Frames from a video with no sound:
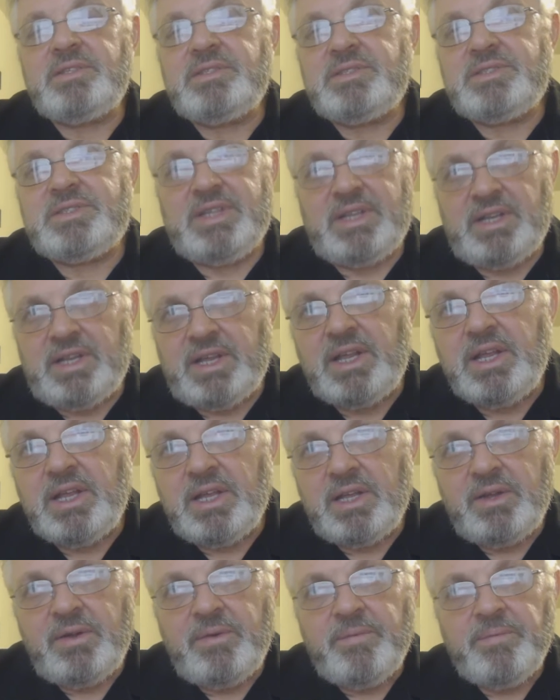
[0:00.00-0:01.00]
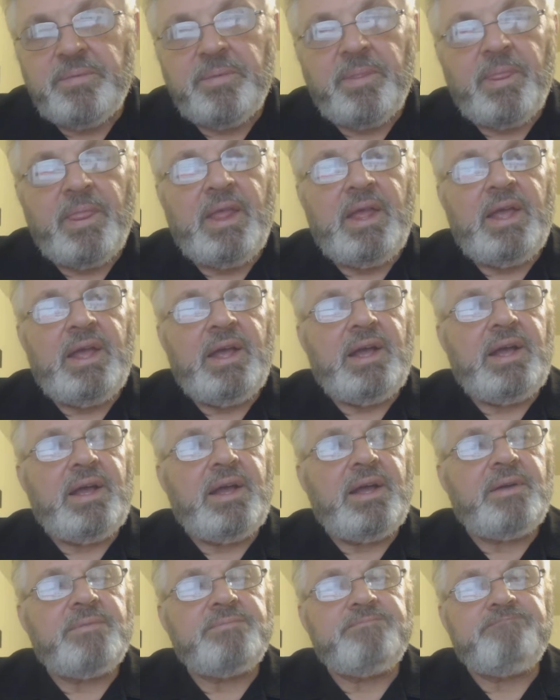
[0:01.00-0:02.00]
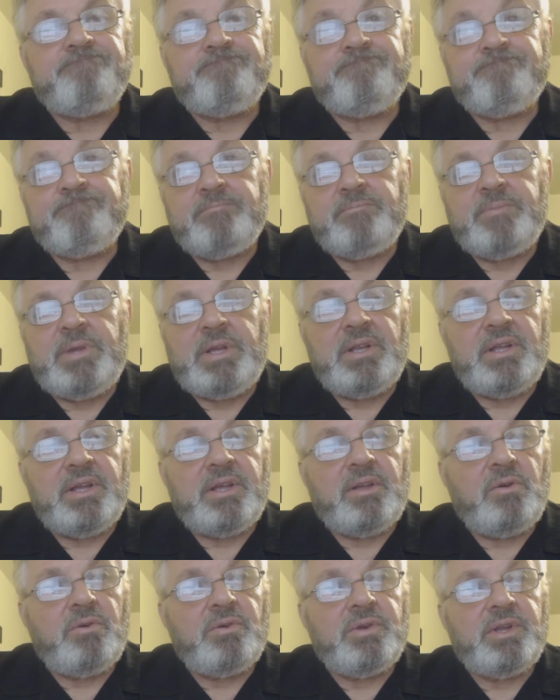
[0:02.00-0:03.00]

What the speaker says: it's silly. It'd be like